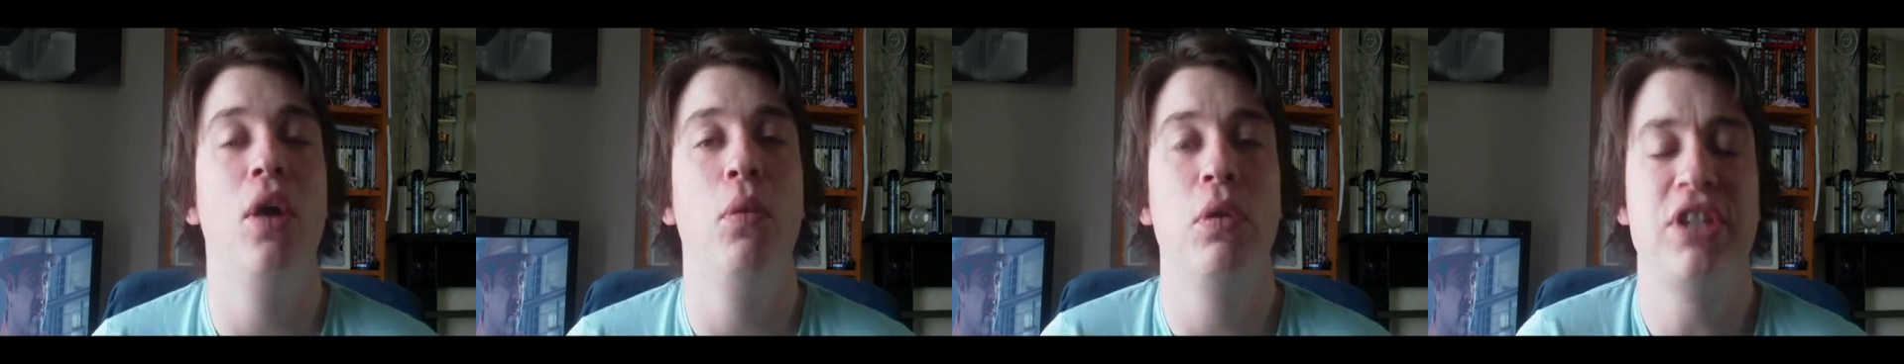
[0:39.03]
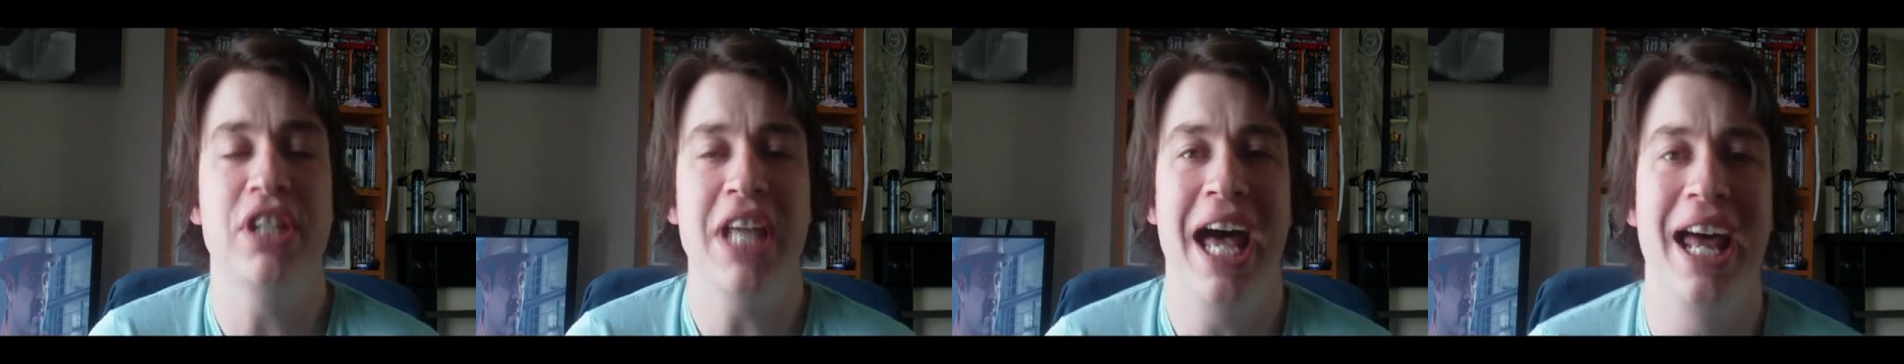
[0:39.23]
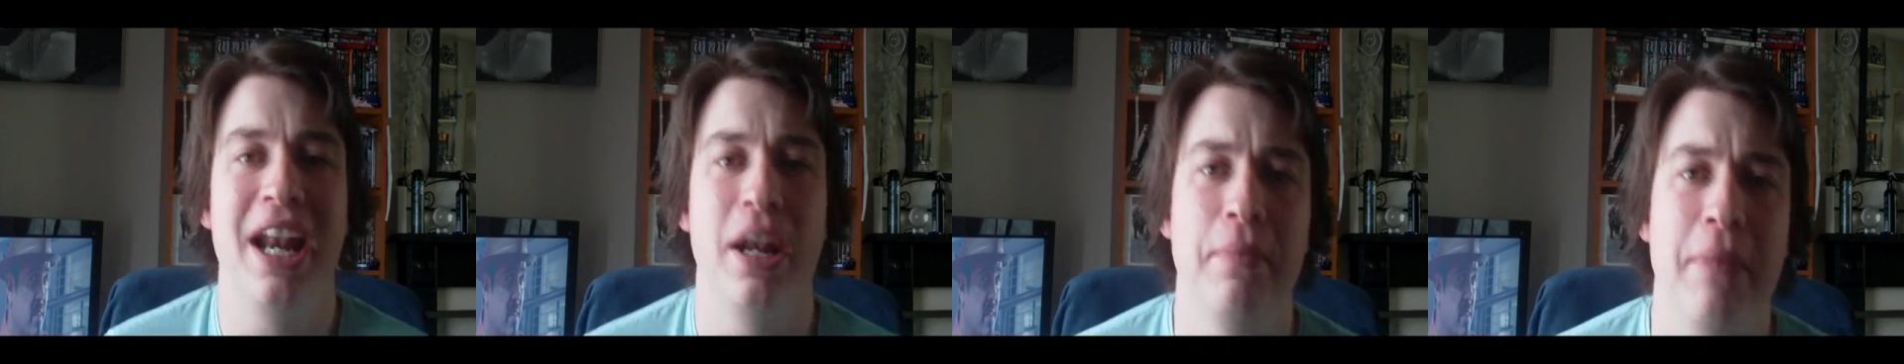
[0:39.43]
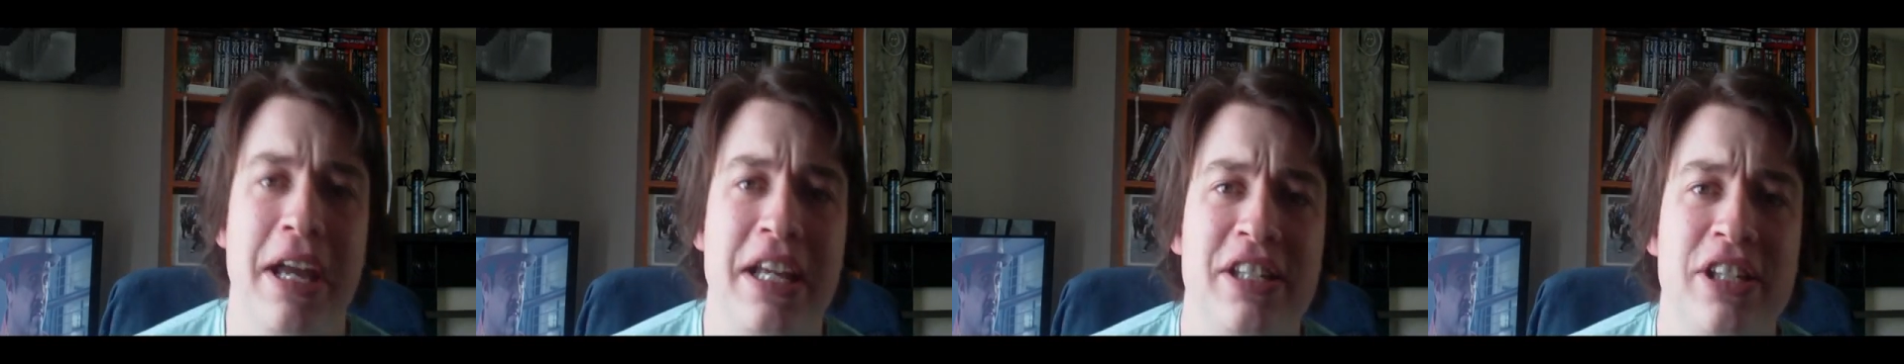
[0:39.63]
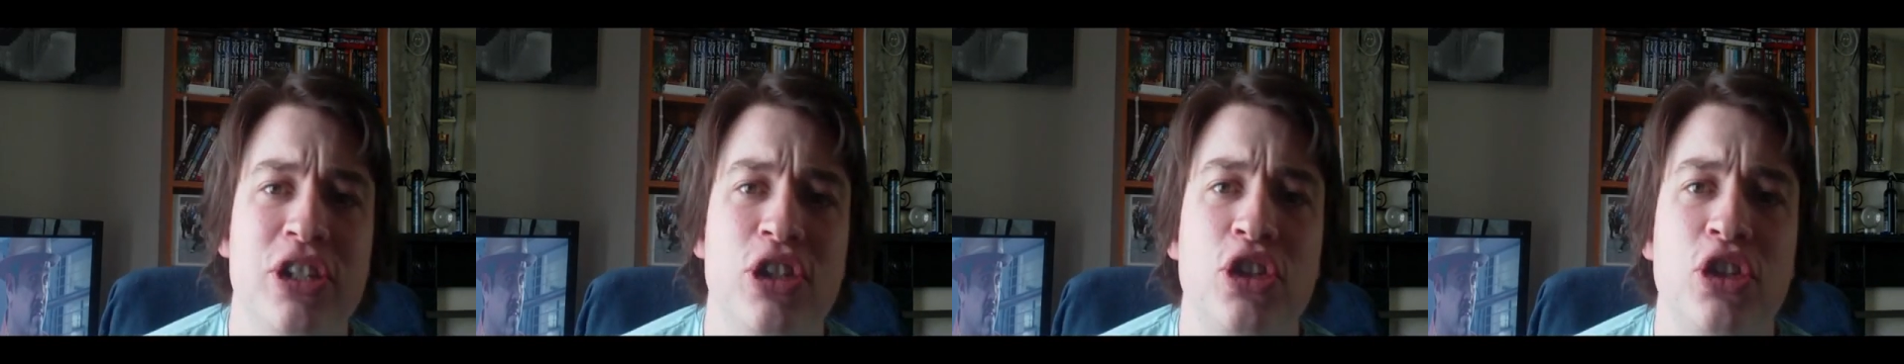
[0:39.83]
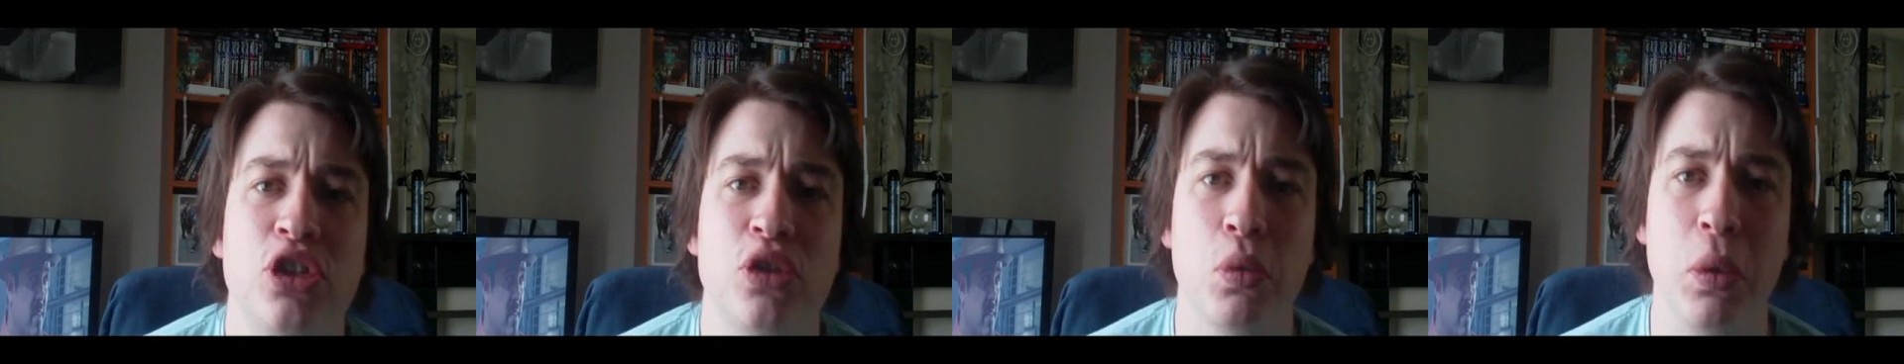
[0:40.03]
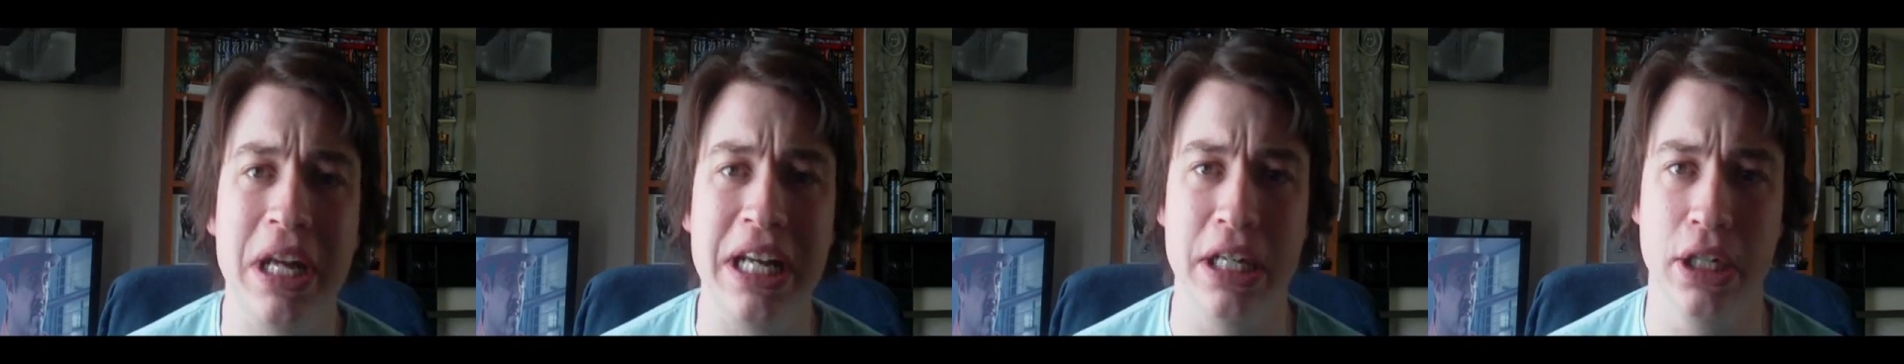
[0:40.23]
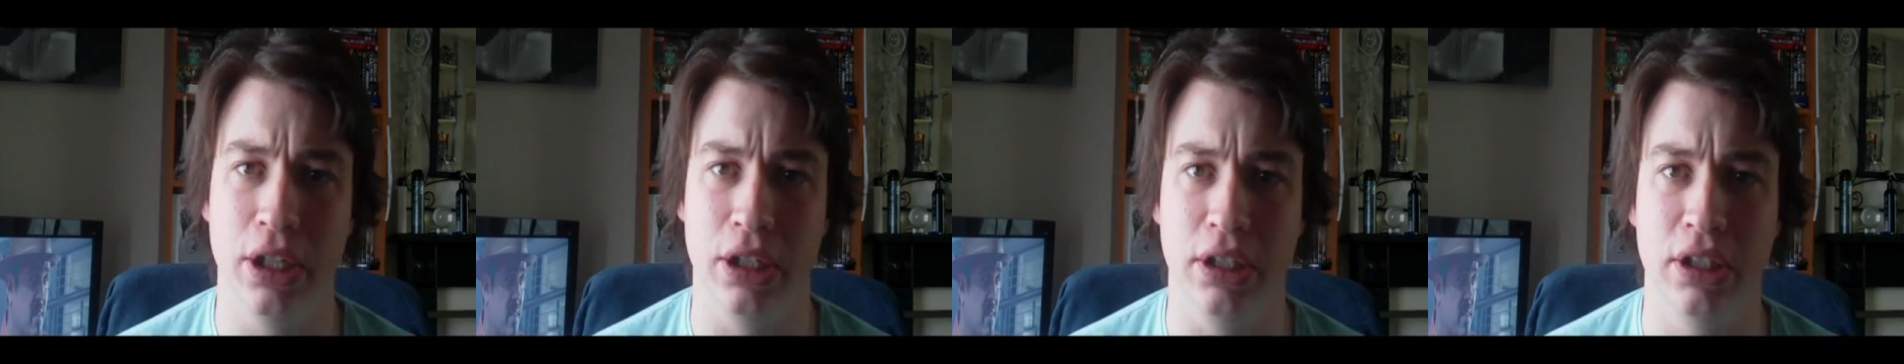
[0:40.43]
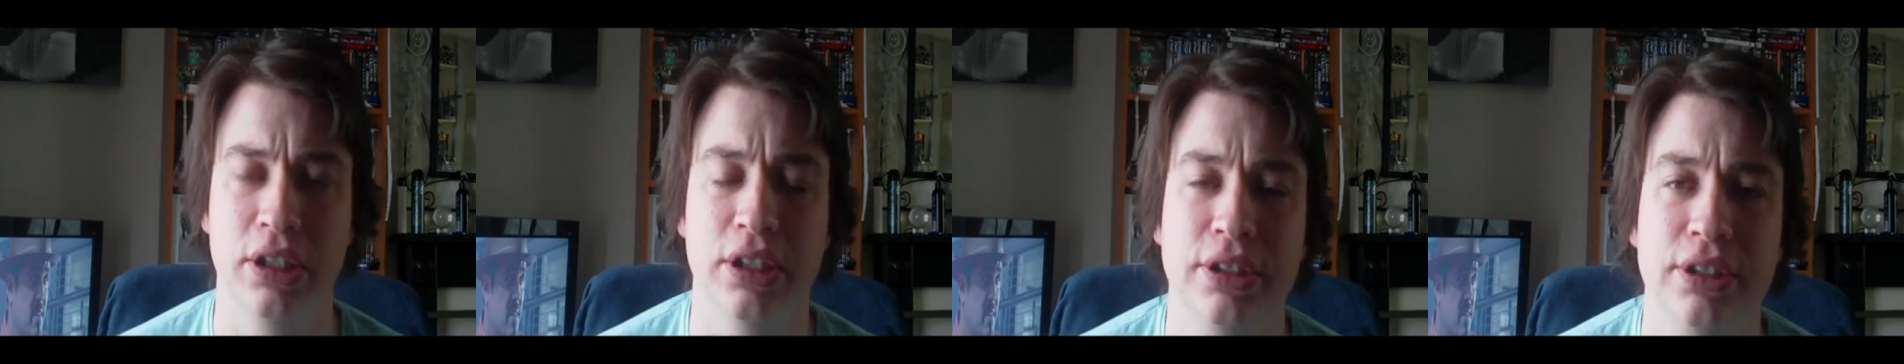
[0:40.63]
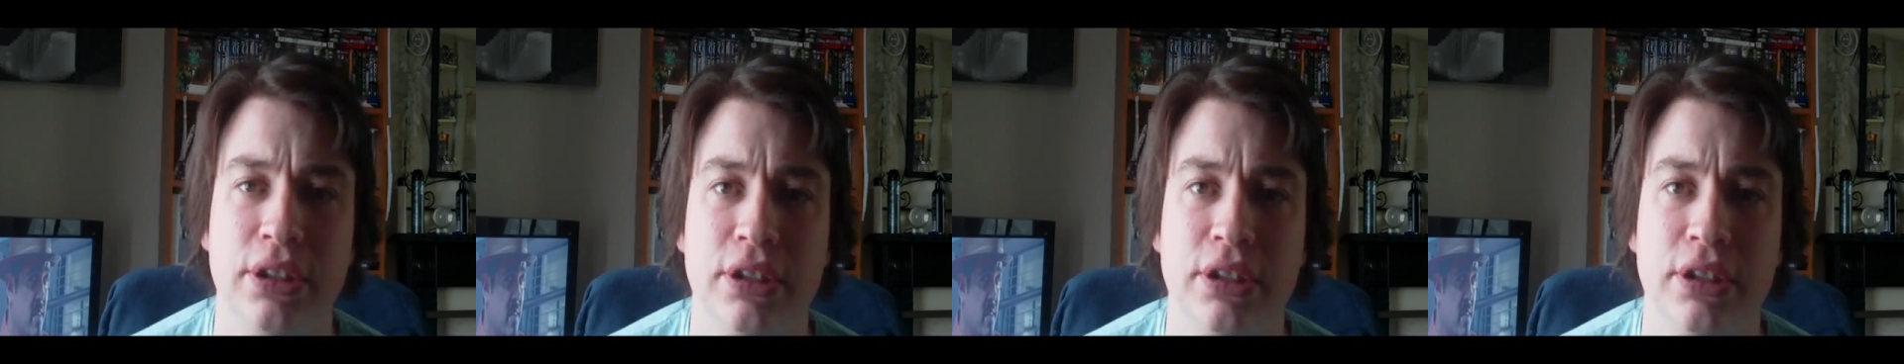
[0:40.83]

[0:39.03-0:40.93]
was Animated Swindle.